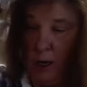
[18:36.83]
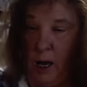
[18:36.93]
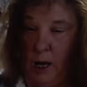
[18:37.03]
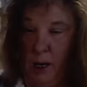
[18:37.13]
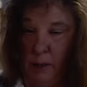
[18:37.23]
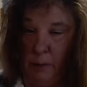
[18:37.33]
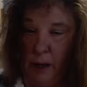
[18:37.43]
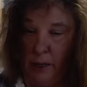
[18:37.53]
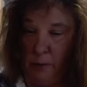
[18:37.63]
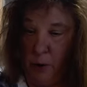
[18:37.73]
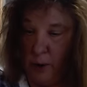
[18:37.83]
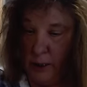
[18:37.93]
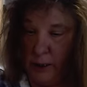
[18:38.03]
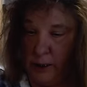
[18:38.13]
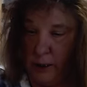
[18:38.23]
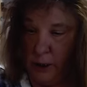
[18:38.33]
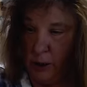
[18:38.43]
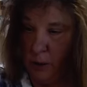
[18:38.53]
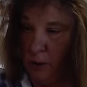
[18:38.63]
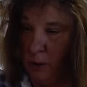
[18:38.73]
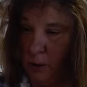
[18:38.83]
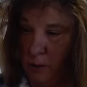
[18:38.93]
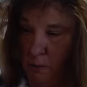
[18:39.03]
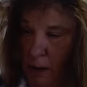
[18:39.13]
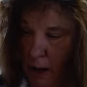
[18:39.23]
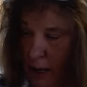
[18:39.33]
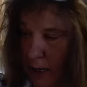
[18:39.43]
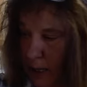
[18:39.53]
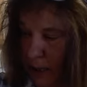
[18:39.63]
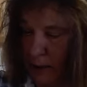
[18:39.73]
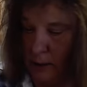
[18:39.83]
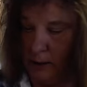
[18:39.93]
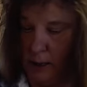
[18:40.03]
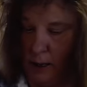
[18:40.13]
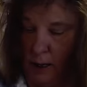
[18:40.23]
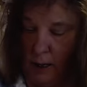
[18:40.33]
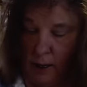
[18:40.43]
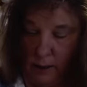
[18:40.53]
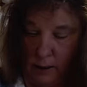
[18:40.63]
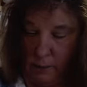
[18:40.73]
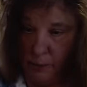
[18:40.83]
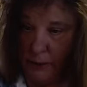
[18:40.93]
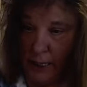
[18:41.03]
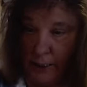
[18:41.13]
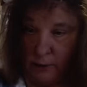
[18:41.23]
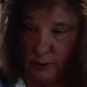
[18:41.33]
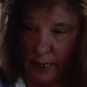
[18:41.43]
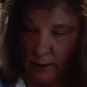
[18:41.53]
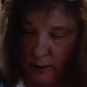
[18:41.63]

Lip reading: I am going to do my potato salad.